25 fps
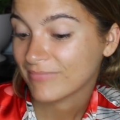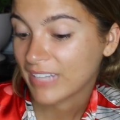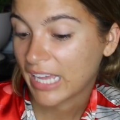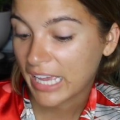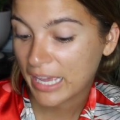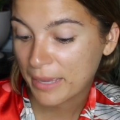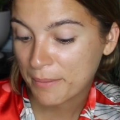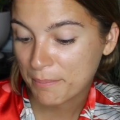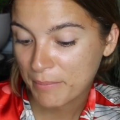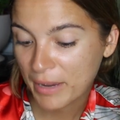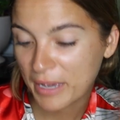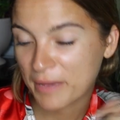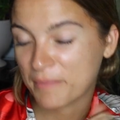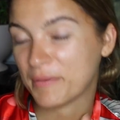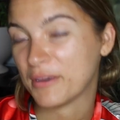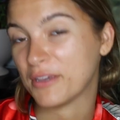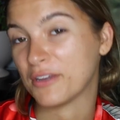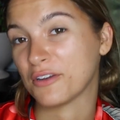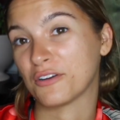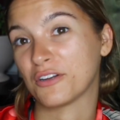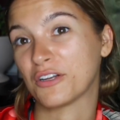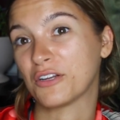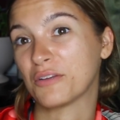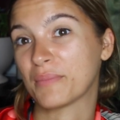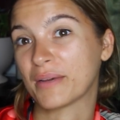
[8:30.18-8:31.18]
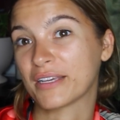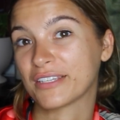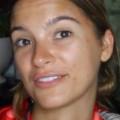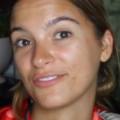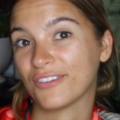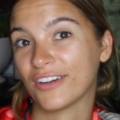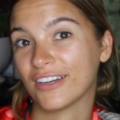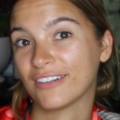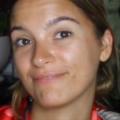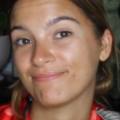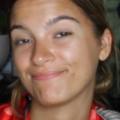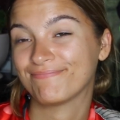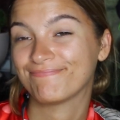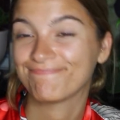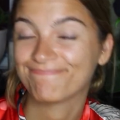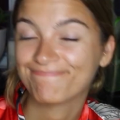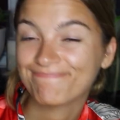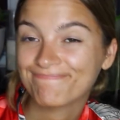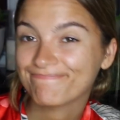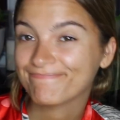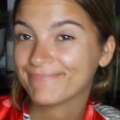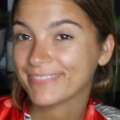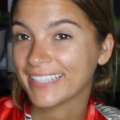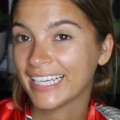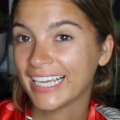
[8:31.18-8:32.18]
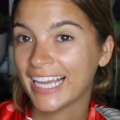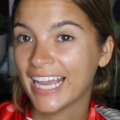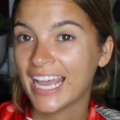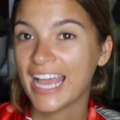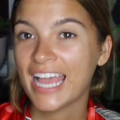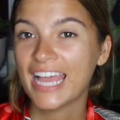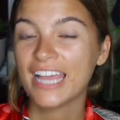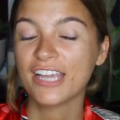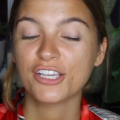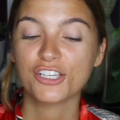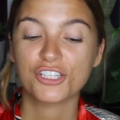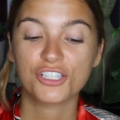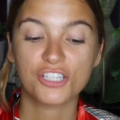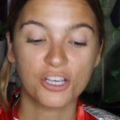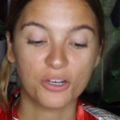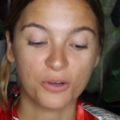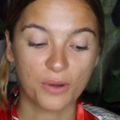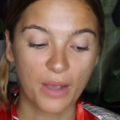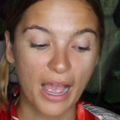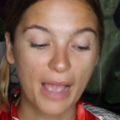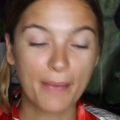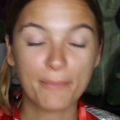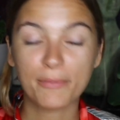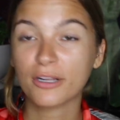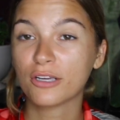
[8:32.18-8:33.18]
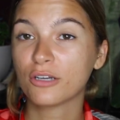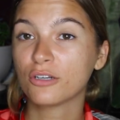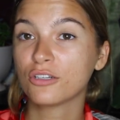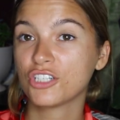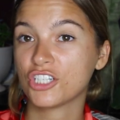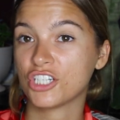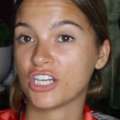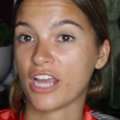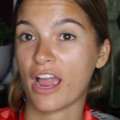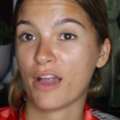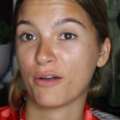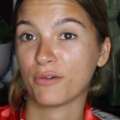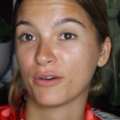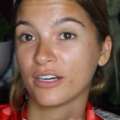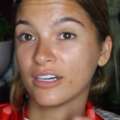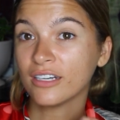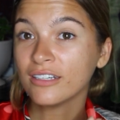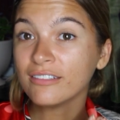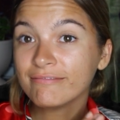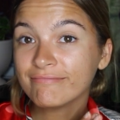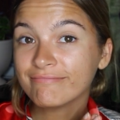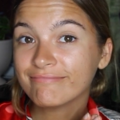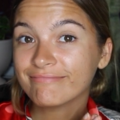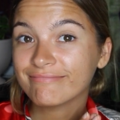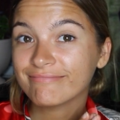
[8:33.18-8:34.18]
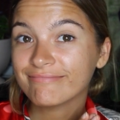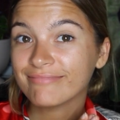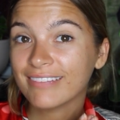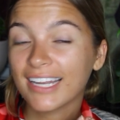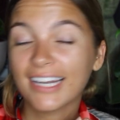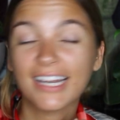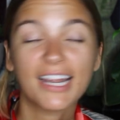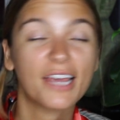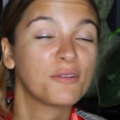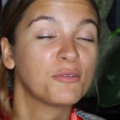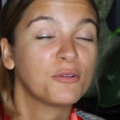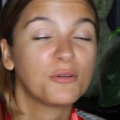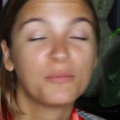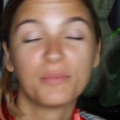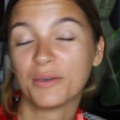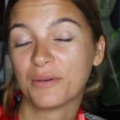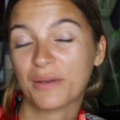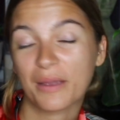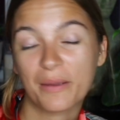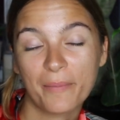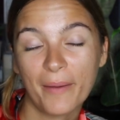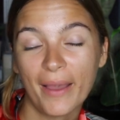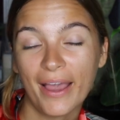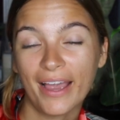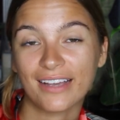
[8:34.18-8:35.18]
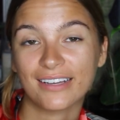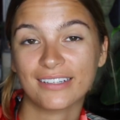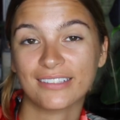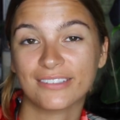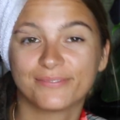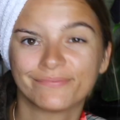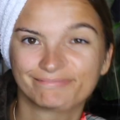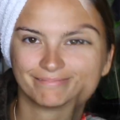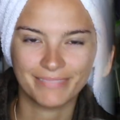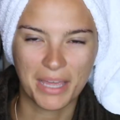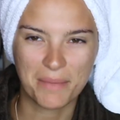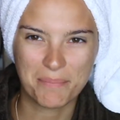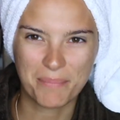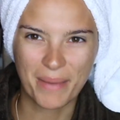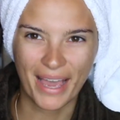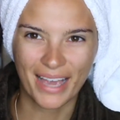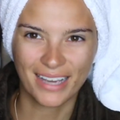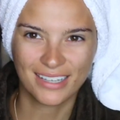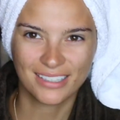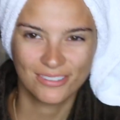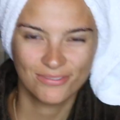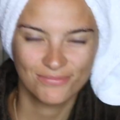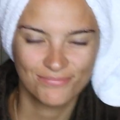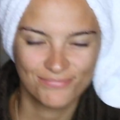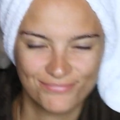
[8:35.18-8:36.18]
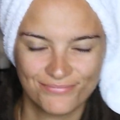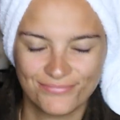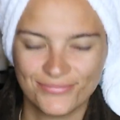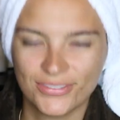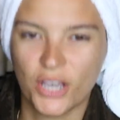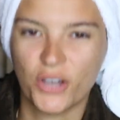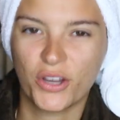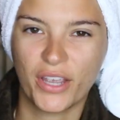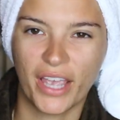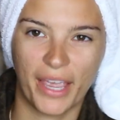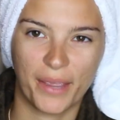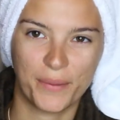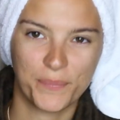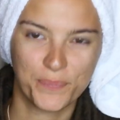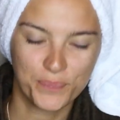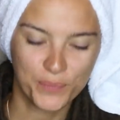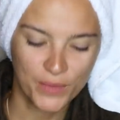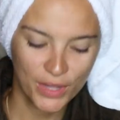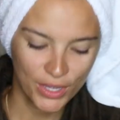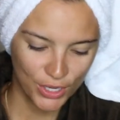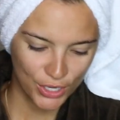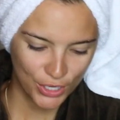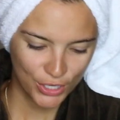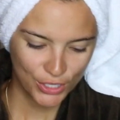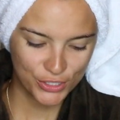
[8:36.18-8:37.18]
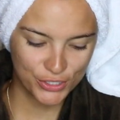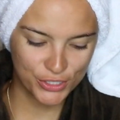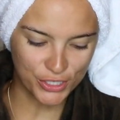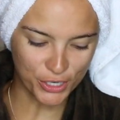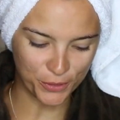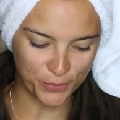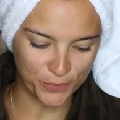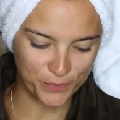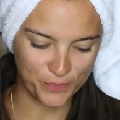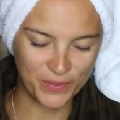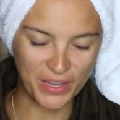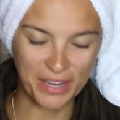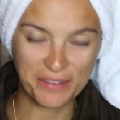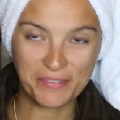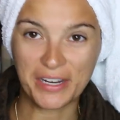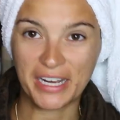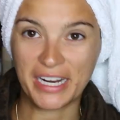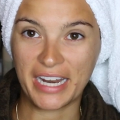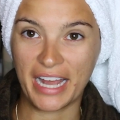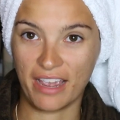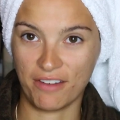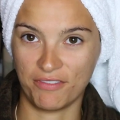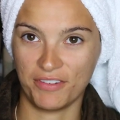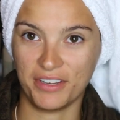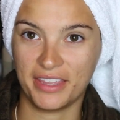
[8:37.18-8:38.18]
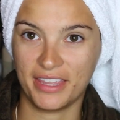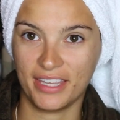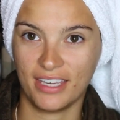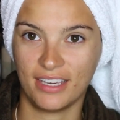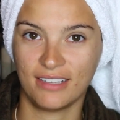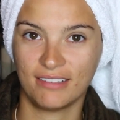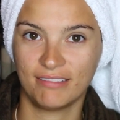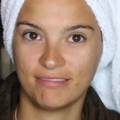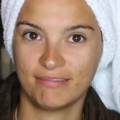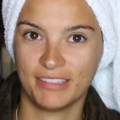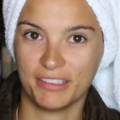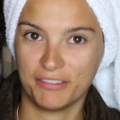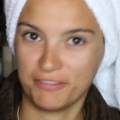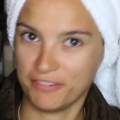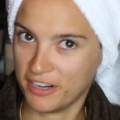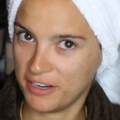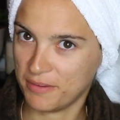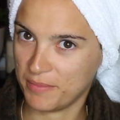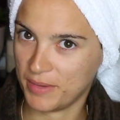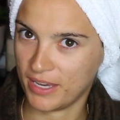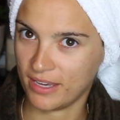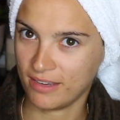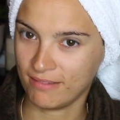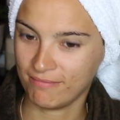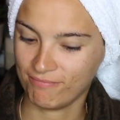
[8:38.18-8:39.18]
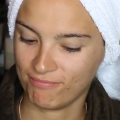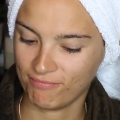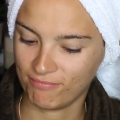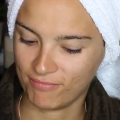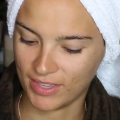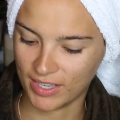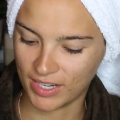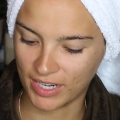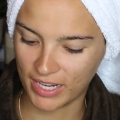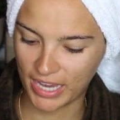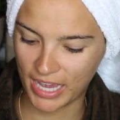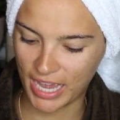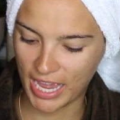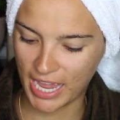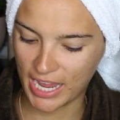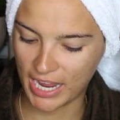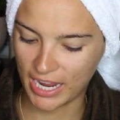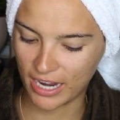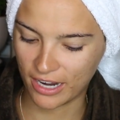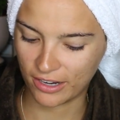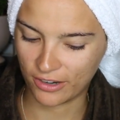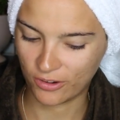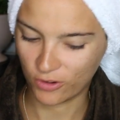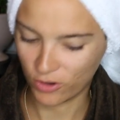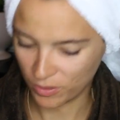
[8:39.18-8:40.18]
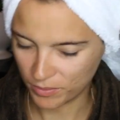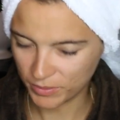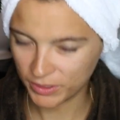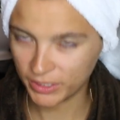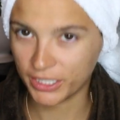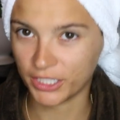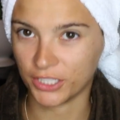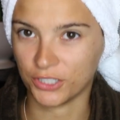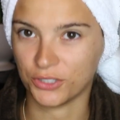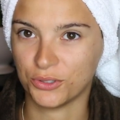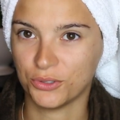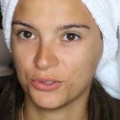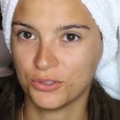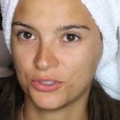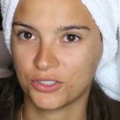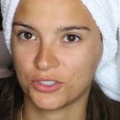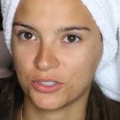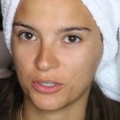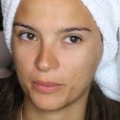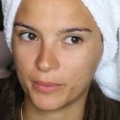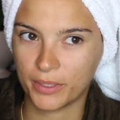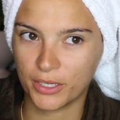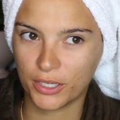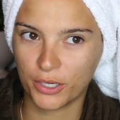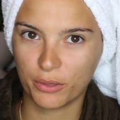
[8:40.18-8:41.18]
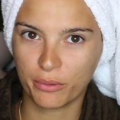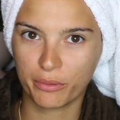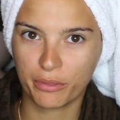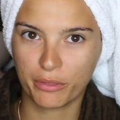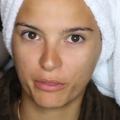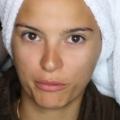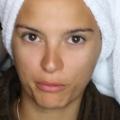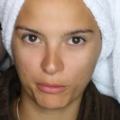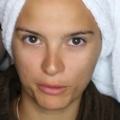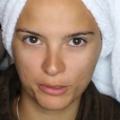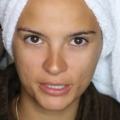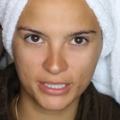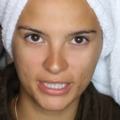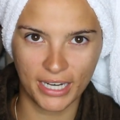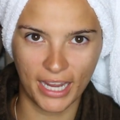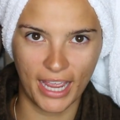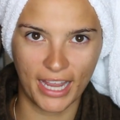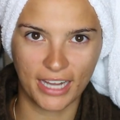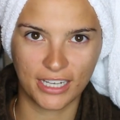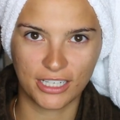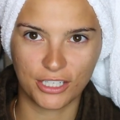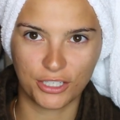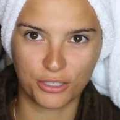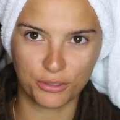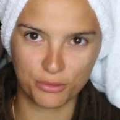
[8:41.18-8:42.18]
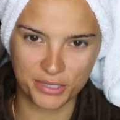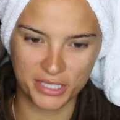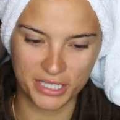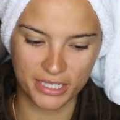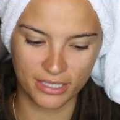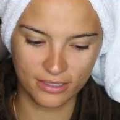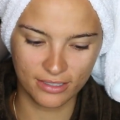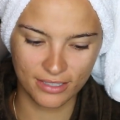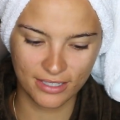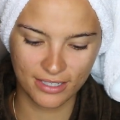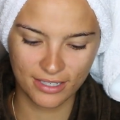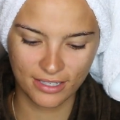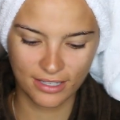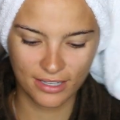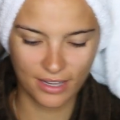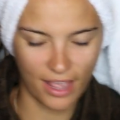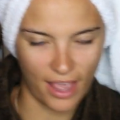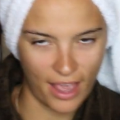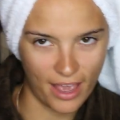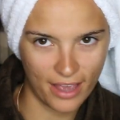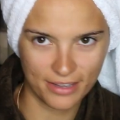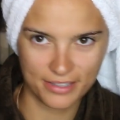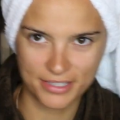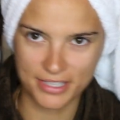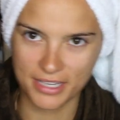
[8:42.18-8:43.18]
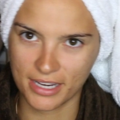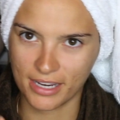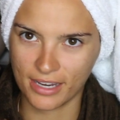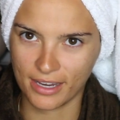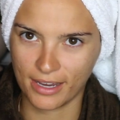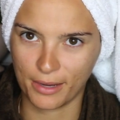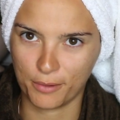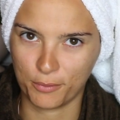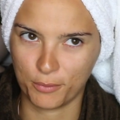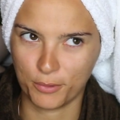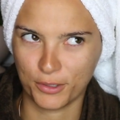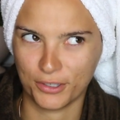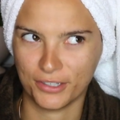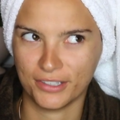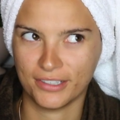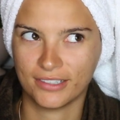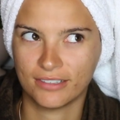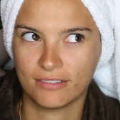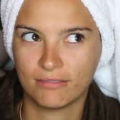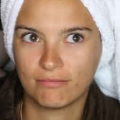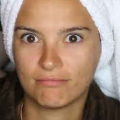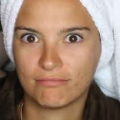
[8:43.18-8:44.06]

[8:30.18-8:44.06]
It might be your new best friend. So I'm gonna go shower, and I will be right back. I'm back. Okay, so I've got everything in front of me that I normally use, so I'm gonna go through it and use it as I would